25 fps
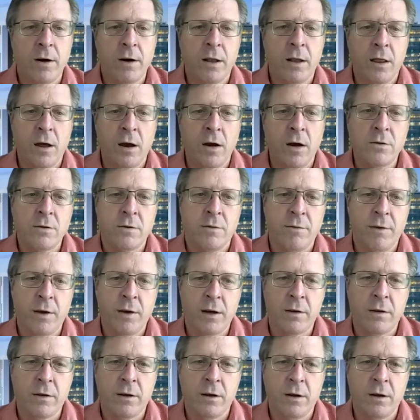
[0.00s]
large
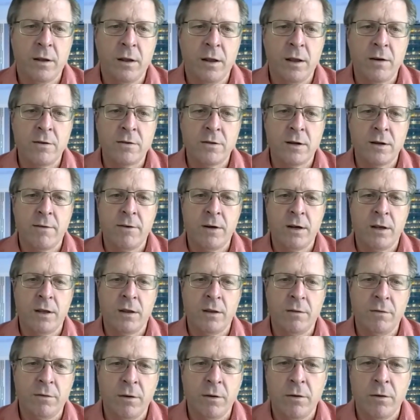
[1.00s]
effect on longevity in
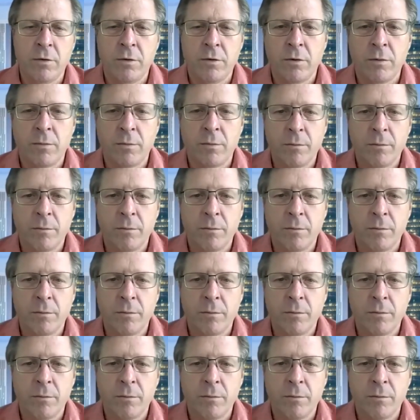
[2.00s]
the future.